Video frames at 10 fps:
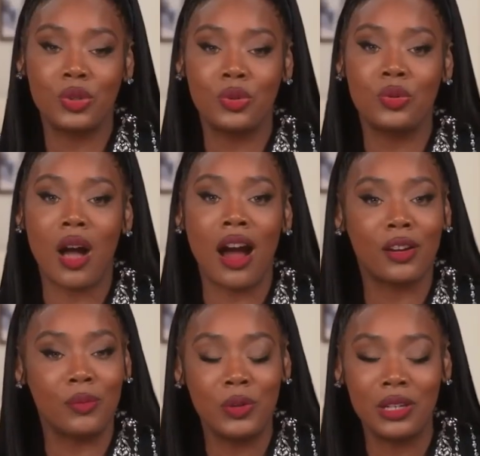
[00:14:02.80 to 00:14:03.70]
into
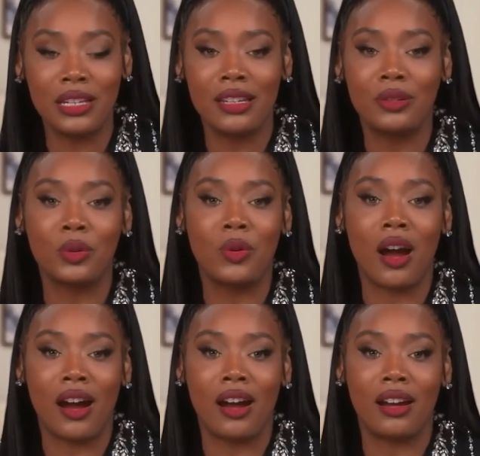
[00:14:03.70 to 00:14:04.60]
mutual understanding.
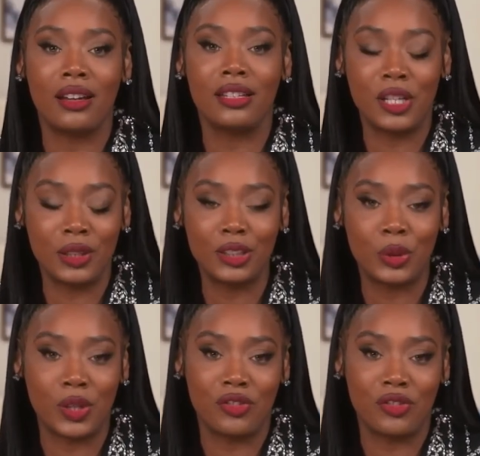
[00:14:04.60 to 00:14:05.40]
Chaos brought